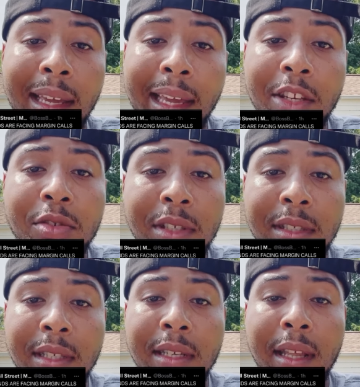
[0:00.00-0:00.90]
And you can
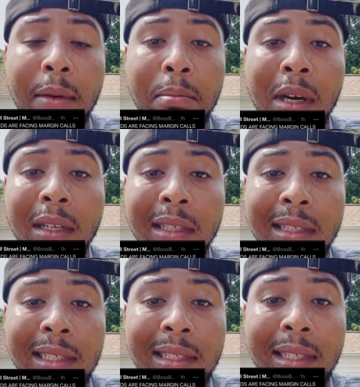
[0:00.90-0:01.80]
see that Mullen
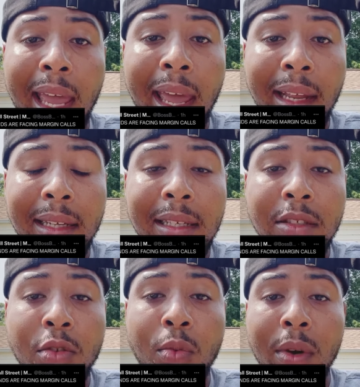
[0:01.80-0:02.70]
is tagged
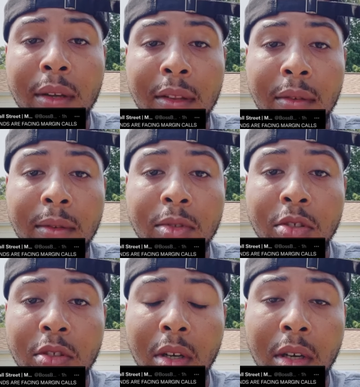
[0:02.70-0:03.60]
into one of the
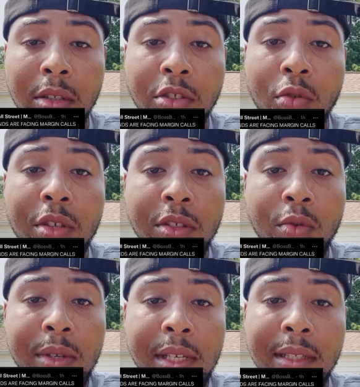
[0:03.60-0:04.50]
uh, short
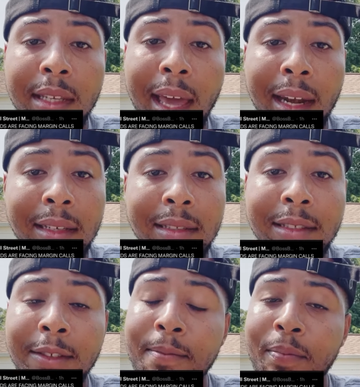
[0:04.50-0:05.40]
squeeze
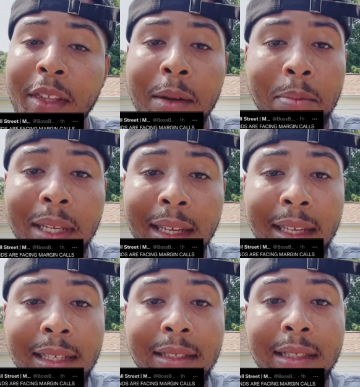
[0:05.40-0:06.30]
catalyst
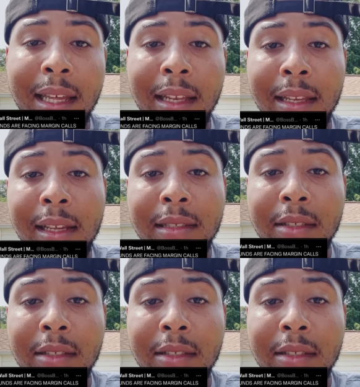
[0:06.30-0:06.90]
plays that he's